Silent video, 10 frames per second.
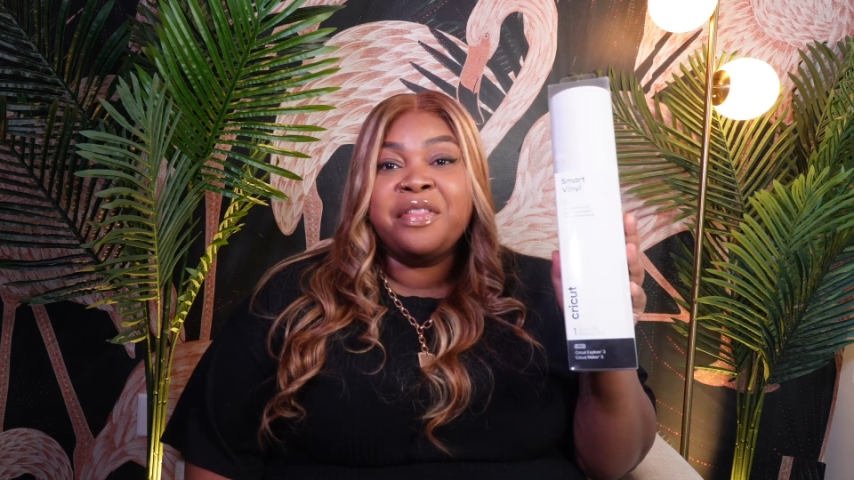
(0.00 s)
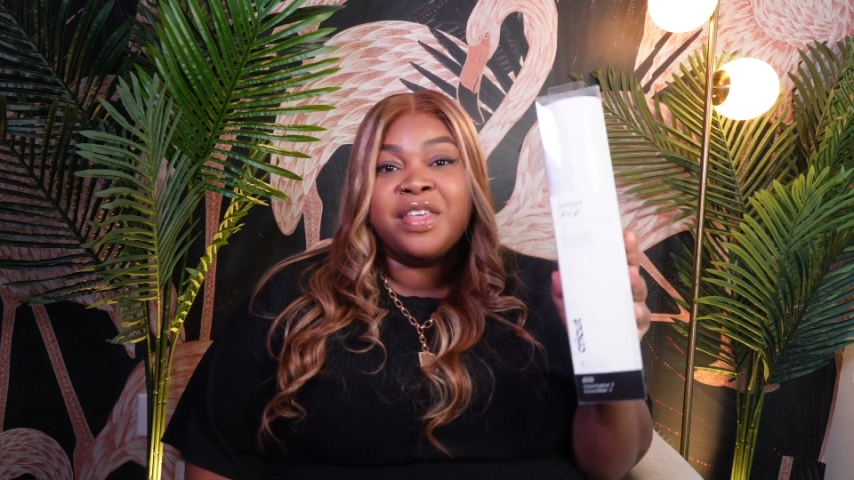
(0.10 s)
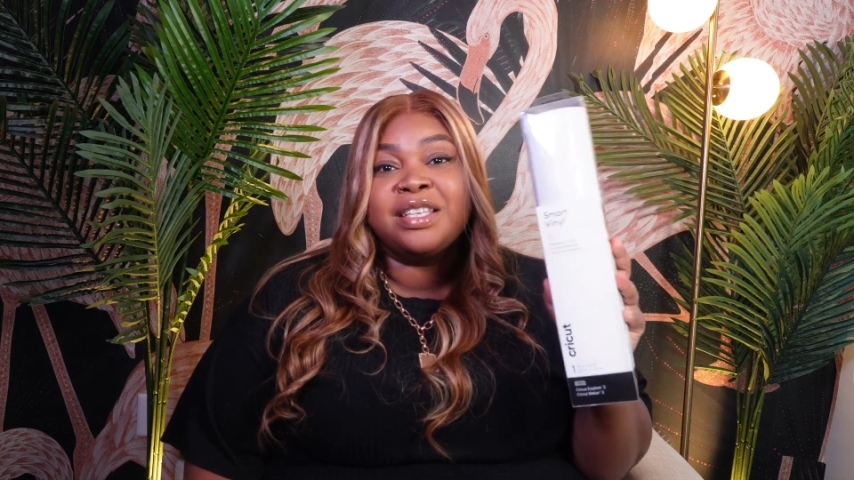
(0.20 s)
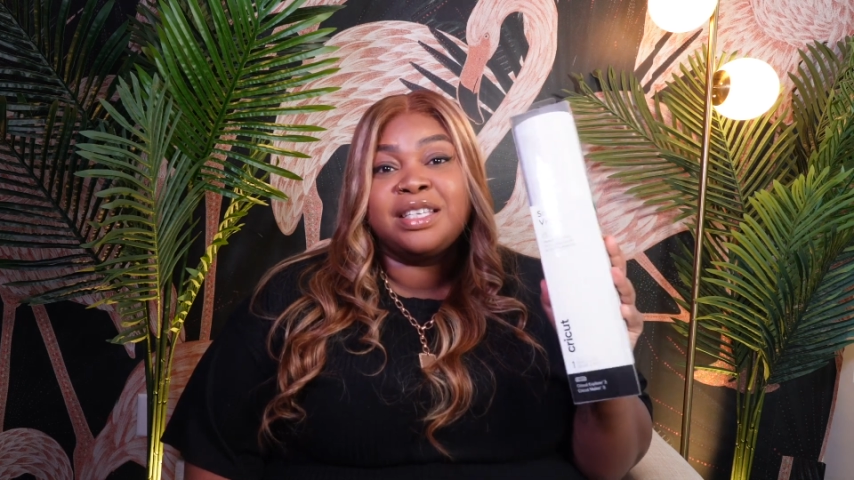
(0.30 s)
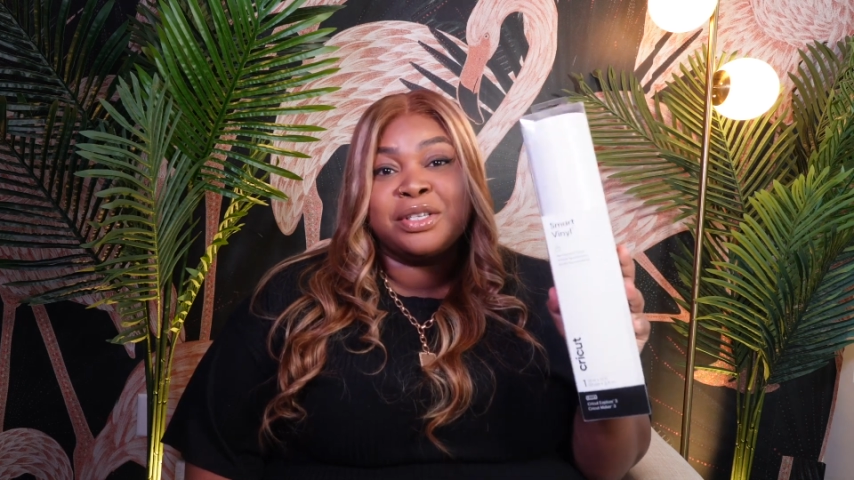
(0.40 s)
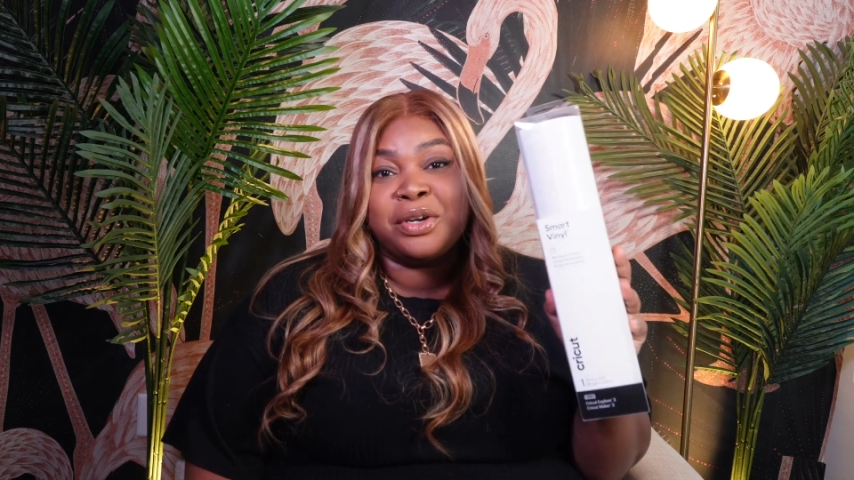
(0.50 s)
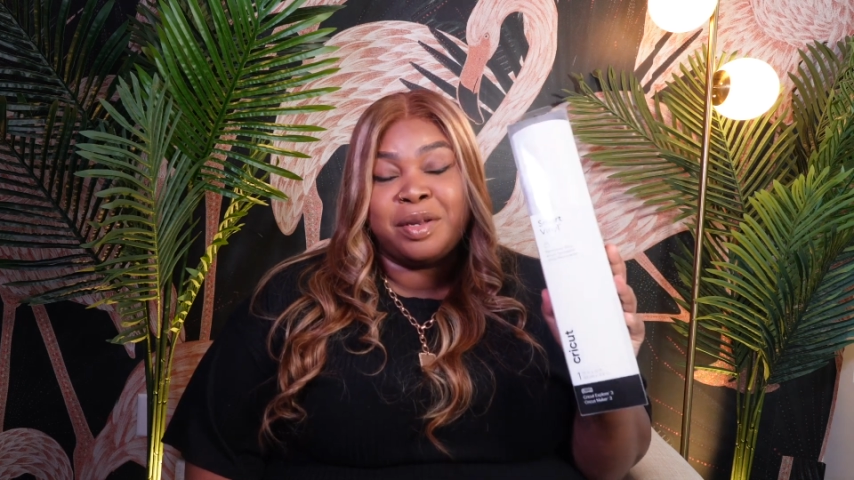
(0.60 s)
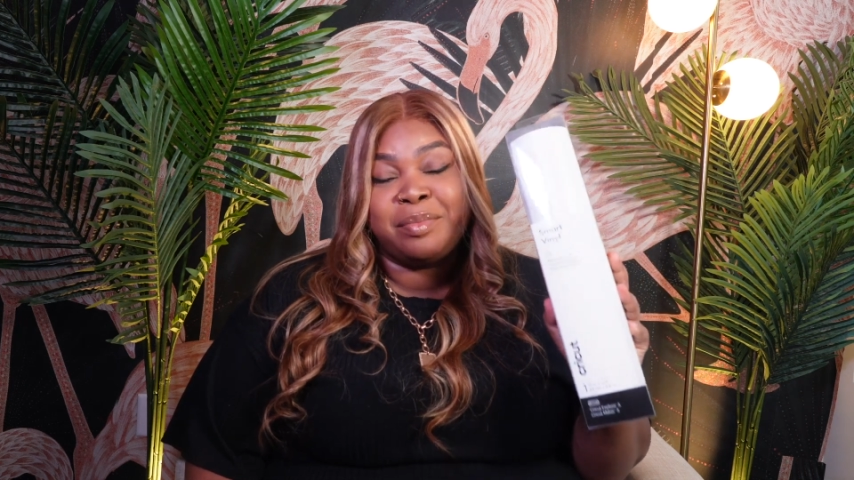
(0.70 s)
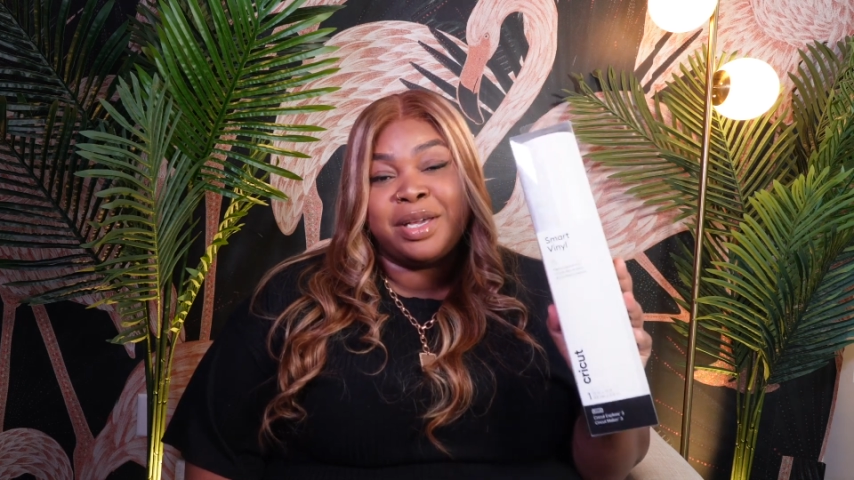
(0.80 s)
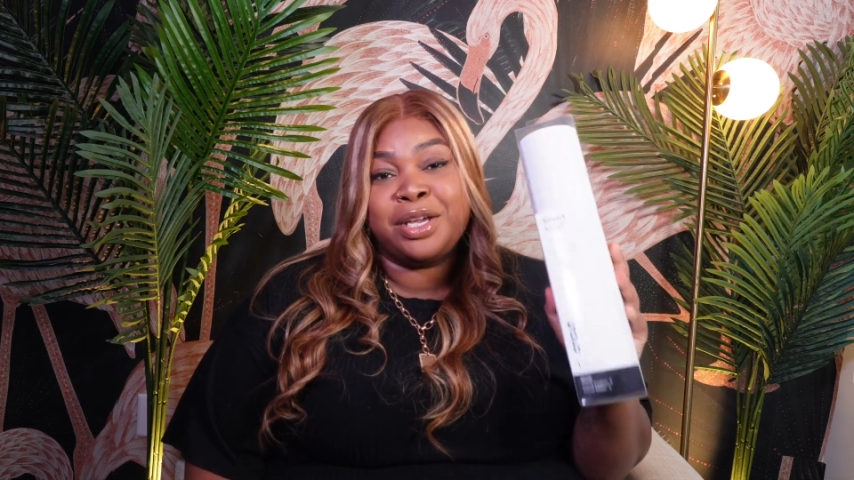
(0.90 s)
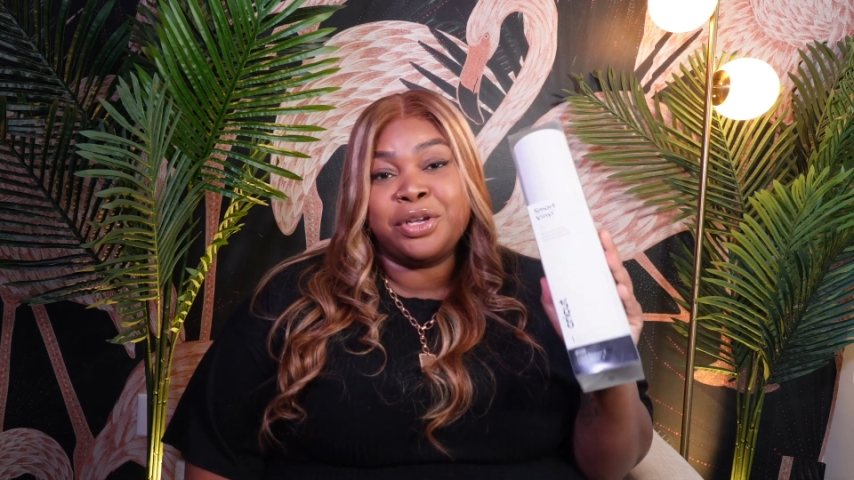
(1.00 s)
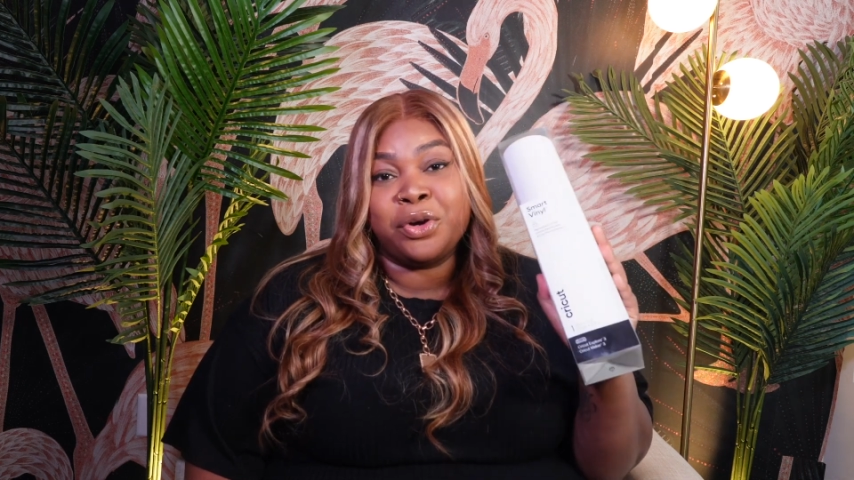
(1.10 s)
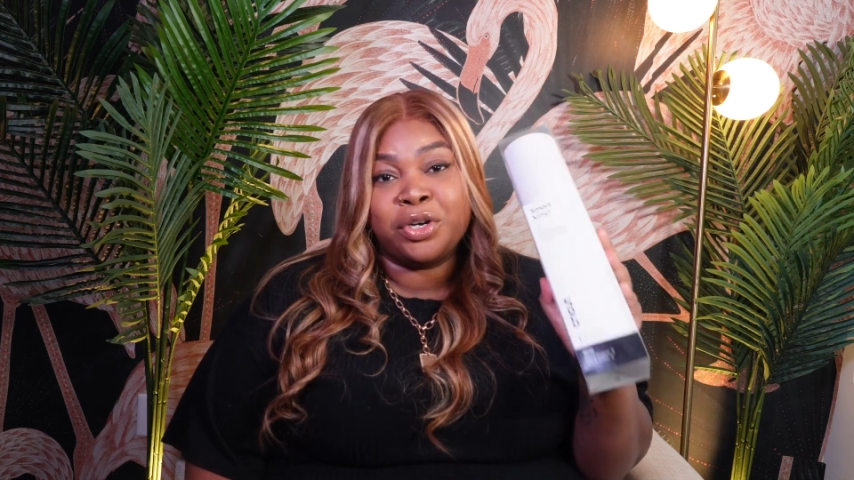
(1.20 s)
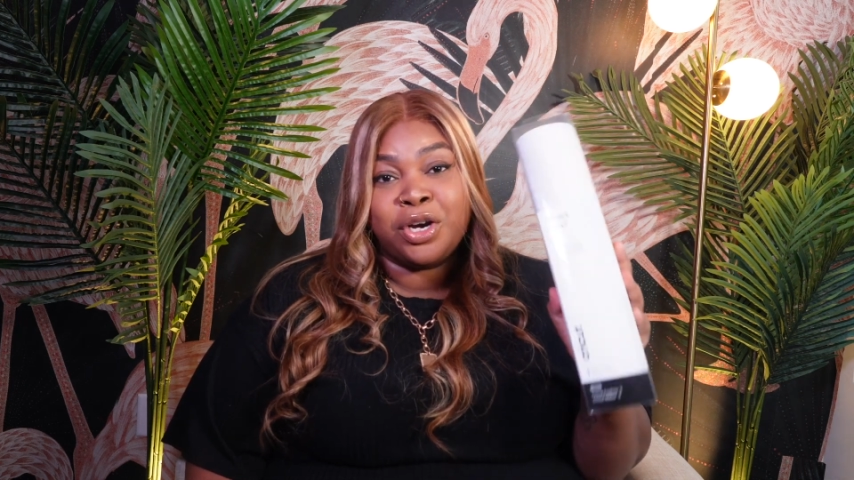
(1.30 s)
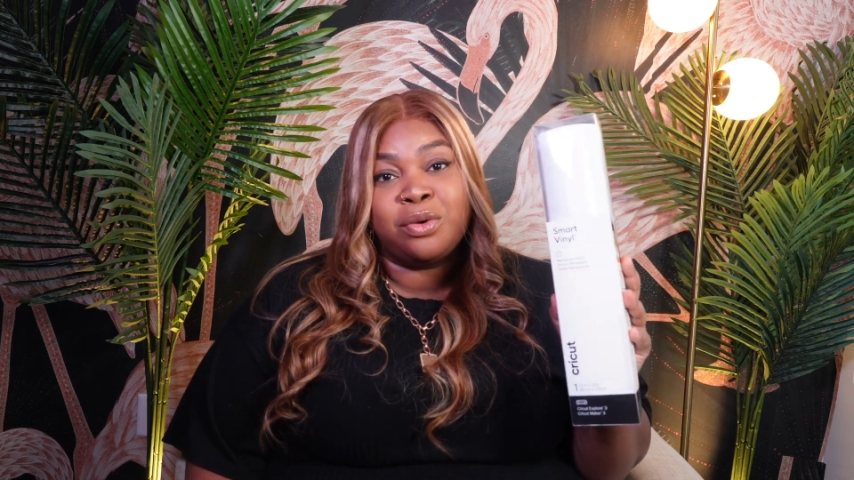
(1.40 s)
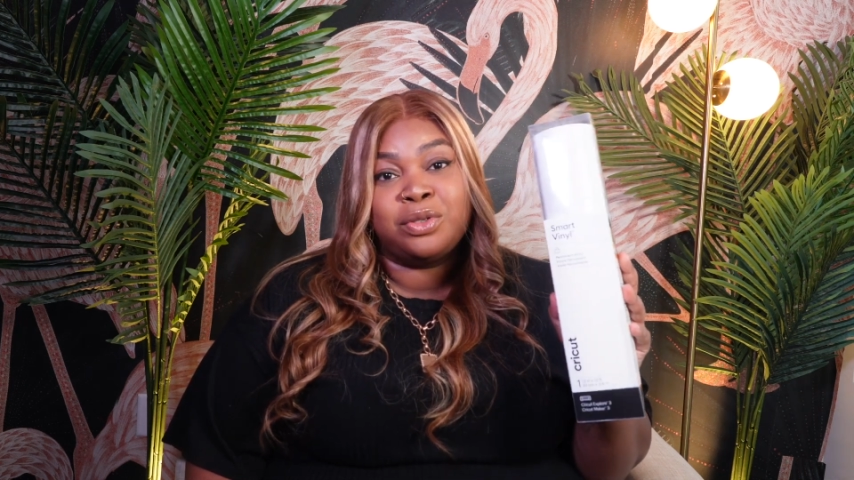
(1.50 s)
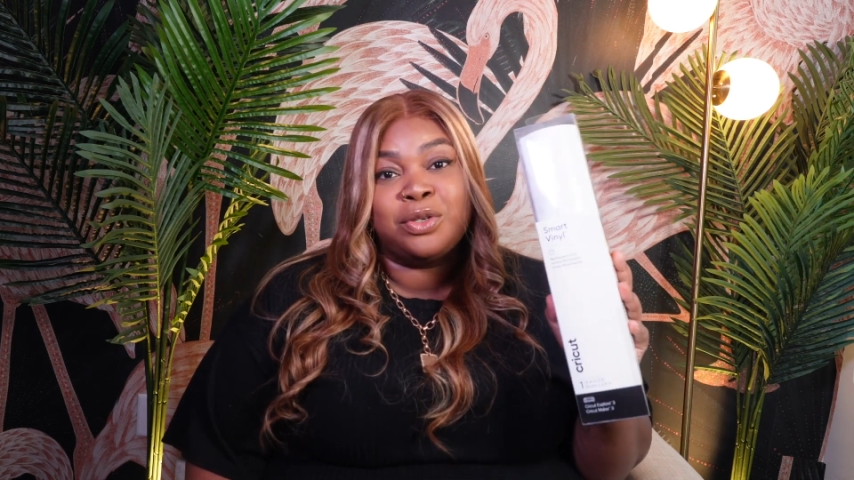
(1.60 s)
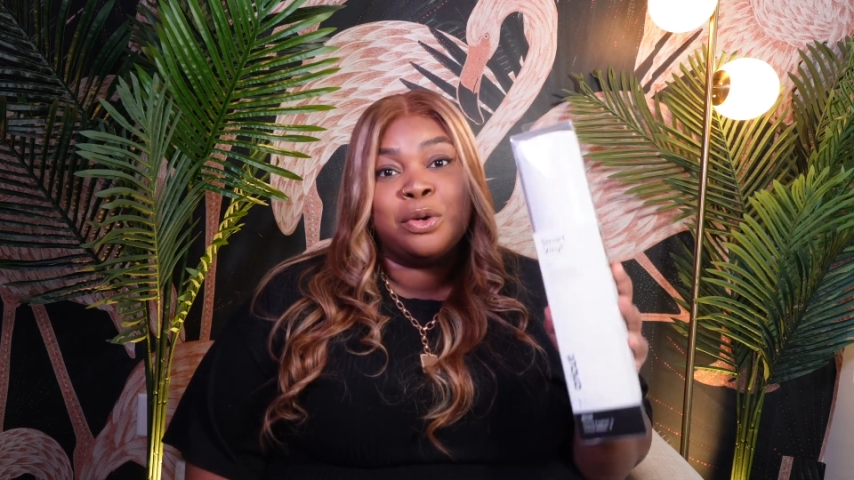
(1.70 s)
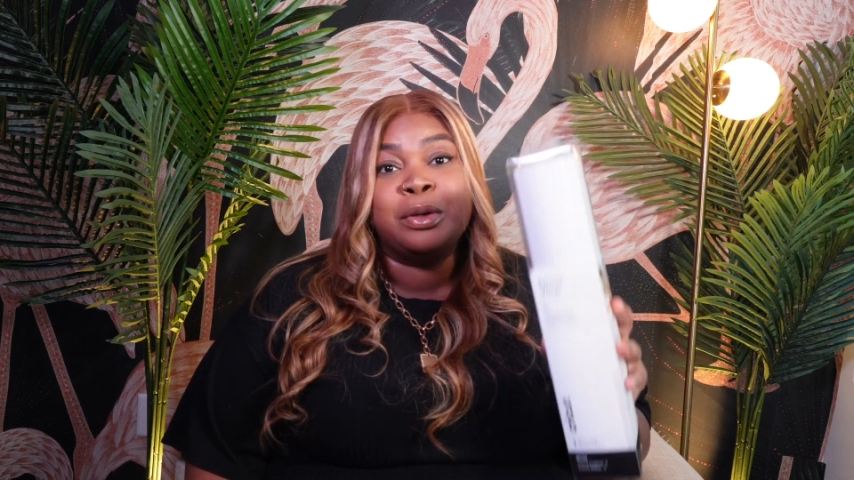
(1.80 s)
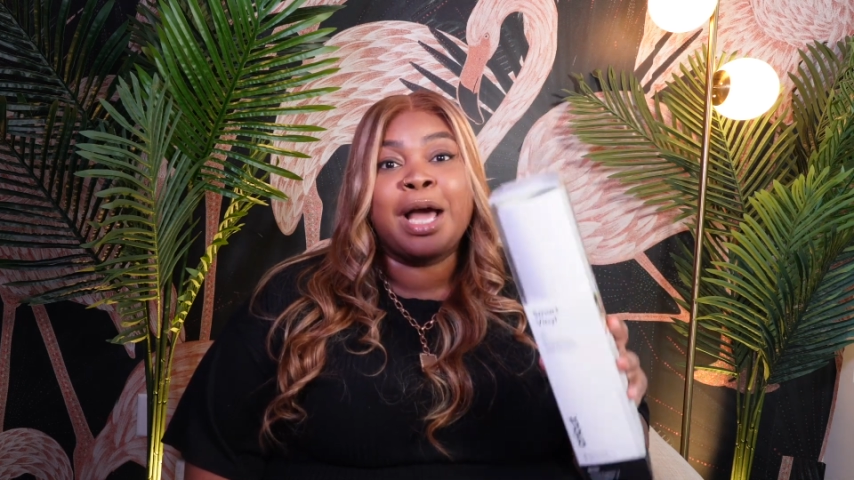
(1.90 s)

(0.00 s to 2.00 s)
this is going to be your go-to.